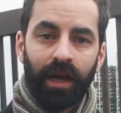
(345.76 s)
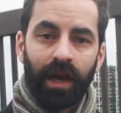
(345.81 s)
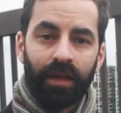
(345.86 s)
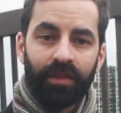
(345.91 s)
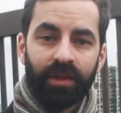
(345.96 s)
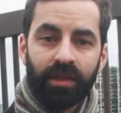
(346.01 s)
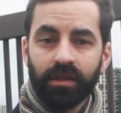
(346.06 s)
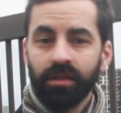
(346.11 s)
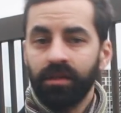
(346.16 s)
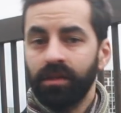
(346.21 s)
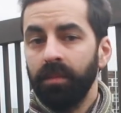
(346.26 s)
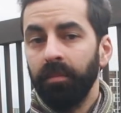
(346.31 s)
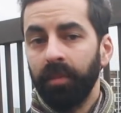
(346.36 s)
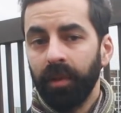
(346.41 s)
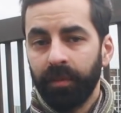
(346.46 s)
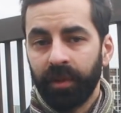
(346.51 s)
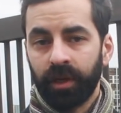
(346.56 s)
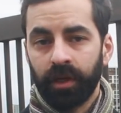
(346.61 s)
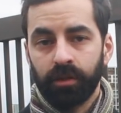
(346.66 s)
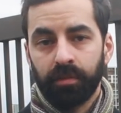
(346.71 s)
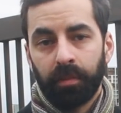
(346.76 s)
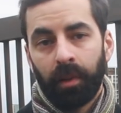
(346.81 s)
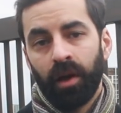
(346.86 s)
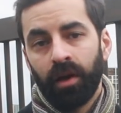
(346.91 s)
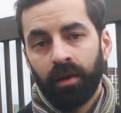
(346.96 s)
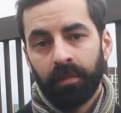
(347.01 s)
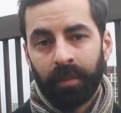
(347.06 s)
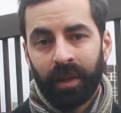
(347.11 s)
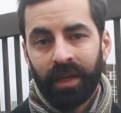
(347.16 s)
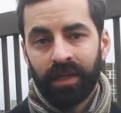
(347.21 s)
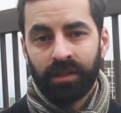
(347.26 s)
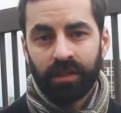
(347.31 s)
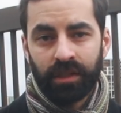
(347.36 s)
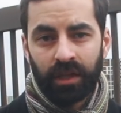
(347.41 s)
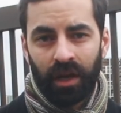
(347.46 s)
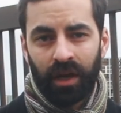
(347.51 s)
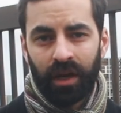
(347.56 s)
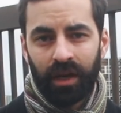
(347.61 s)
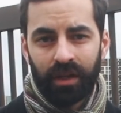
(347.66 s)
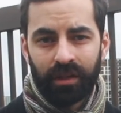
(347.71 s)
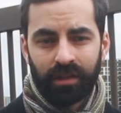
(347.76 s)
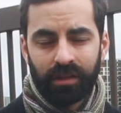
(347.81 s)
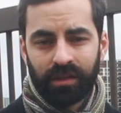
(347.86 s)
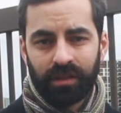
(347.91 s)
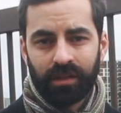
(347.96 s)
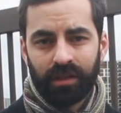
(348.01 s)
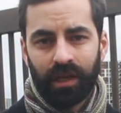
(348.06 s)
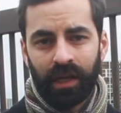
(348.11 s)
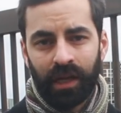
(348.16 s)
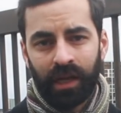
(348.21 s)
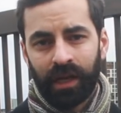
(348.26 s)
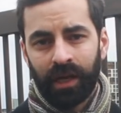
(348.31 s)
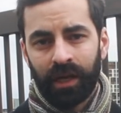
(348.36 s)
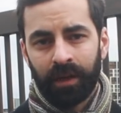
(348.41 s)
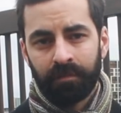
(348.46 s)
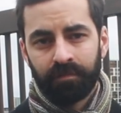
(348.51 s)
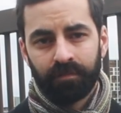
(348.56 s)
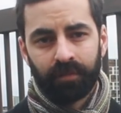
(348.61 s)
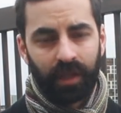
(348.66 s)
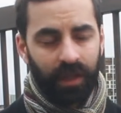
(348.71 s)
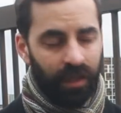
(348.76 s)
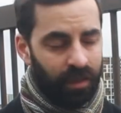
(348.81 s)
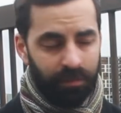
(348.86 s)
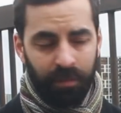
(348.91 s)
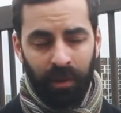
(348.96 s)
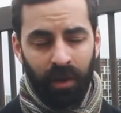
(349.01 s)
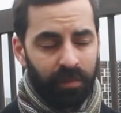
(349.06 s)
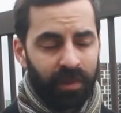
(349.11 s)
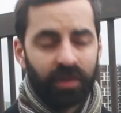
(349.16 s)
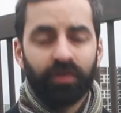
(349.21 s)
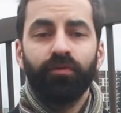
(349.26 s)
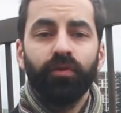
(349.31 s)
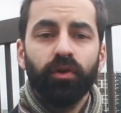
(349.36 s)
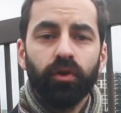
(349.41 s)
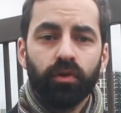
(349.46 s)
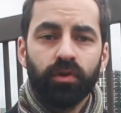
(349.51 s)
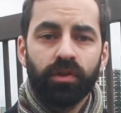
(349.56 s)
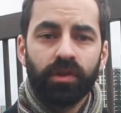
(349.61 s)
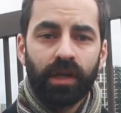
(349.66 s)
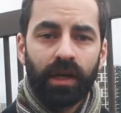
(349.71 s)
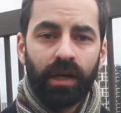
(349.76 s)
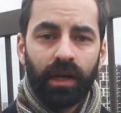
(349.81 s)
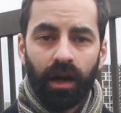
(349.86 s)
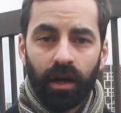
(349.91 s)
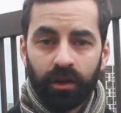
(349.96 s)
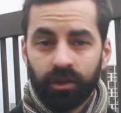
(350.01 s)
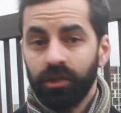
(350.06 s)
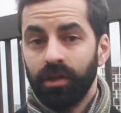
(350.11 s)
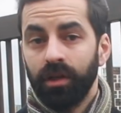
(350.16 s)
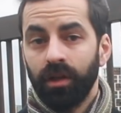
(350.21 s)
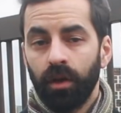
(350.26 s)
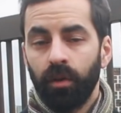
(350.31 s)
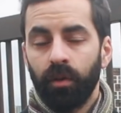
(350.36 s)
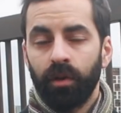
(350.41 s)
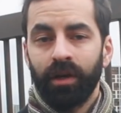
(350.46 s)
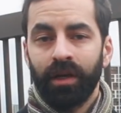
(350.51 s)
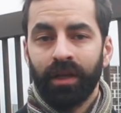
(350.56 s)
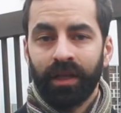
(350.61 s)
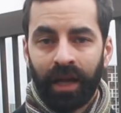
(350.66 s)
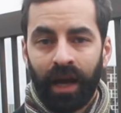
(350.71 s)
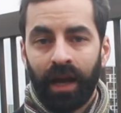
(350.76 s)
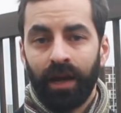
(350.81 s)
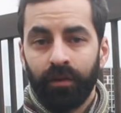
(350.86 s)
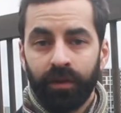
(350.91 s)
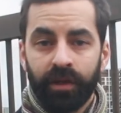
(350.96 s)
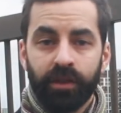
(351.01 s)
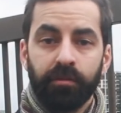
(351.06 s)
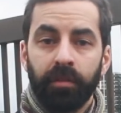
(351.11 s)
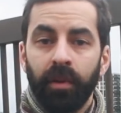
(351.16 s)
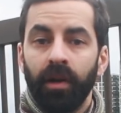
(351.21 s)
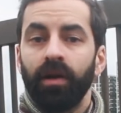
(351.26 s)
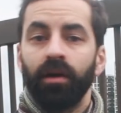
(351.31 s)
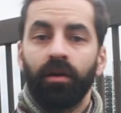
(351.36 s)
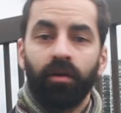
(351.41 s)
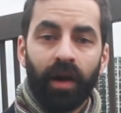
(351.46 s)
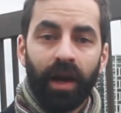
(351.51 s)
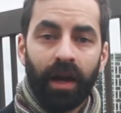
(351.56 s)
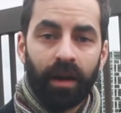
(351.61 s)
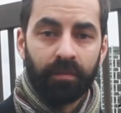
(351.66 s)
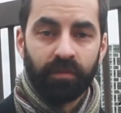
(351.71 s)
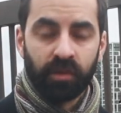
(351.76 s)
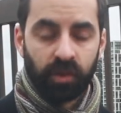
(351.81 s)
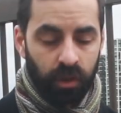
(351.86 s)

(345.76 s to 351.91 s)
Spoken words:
And this is simply because plant-based diets, plant-based foods are just lower in calories per gram.